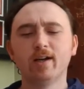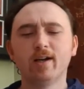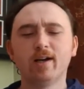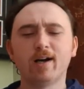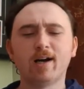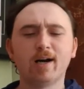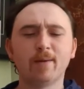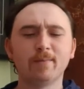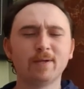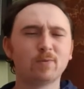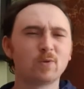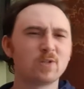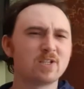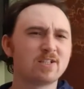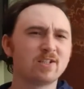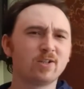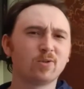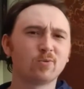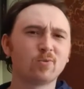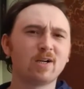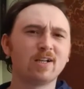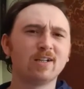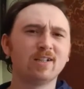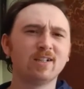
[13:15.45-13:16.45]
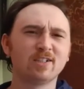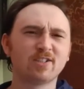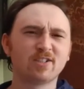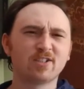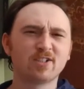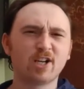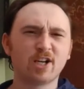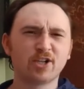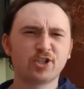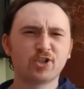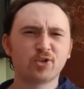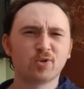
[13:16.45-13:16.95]
And we're still running
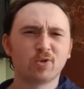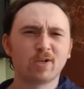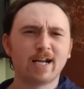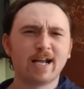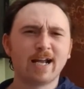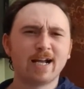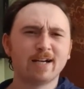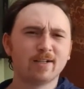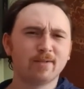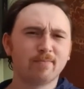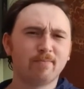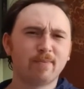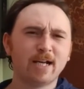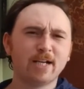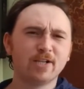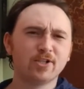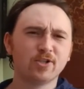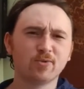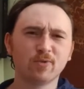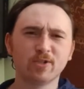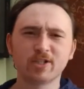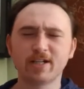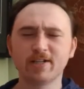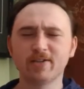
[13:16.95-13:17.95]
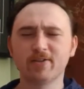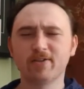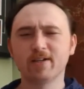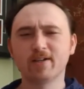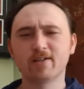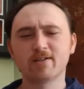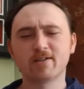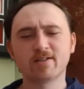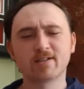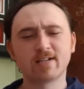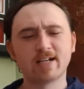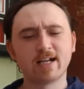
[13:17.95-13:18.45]
a short-handed bench, which I don't
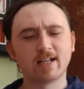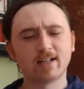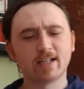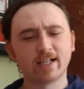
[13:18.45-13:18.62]
understand.